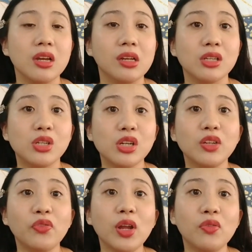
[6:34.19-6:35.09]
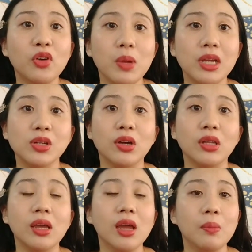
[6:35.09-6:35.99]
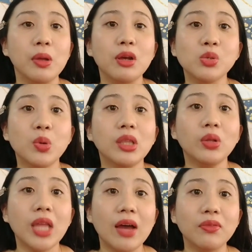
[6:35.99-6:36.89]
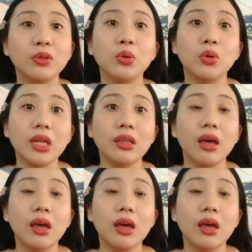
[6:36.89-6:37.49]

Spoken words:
search for information because we don't have to read